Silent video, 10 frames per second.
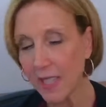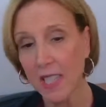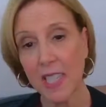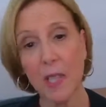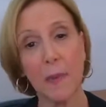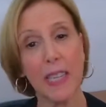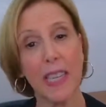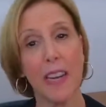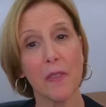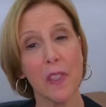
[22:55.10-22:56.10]
Does
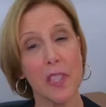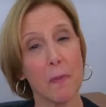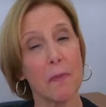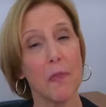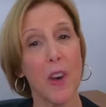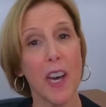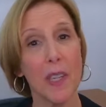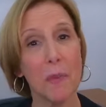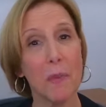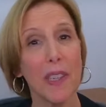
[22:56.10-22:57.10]
anybody have some
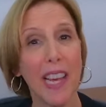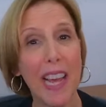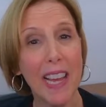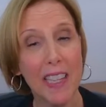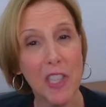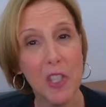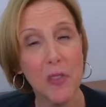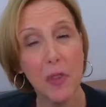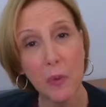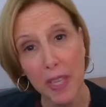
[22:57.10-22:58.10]
fun
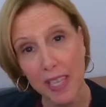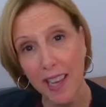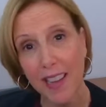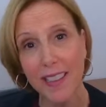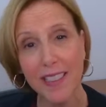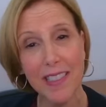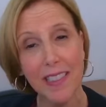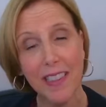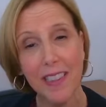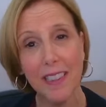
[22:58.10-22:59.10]
plans for the weekend?
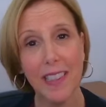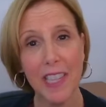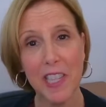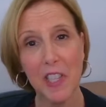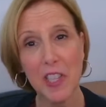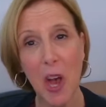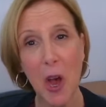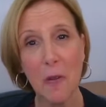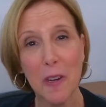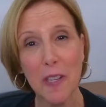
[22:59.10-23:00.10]
Let us
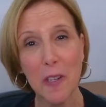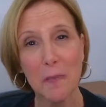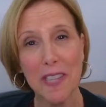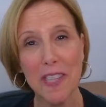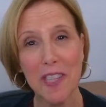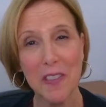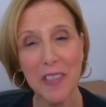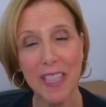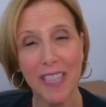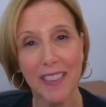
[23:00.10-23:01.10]
know what you'll be
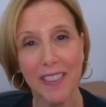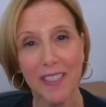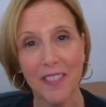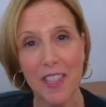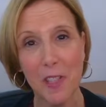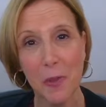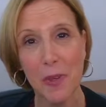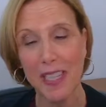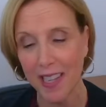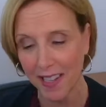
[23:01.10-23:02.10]
doing this
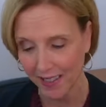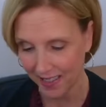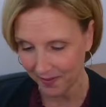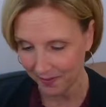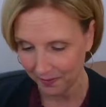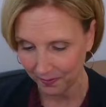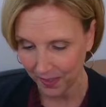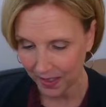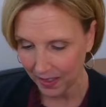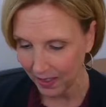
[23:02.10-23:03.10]
weekend.
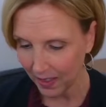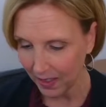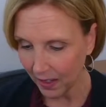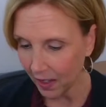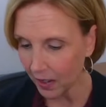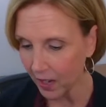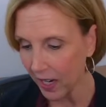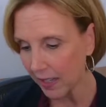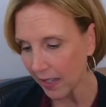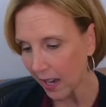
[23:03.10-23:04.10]
All
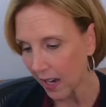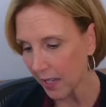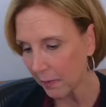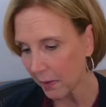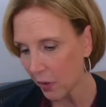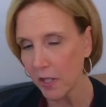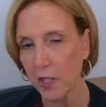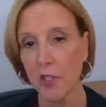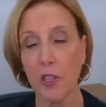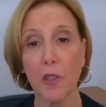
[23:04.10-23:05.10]
right, I am going
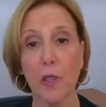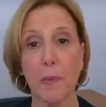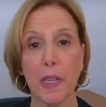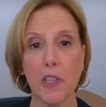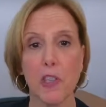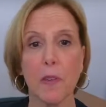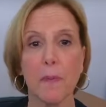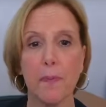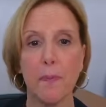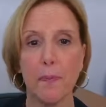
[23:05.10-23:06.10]
to show you a picture.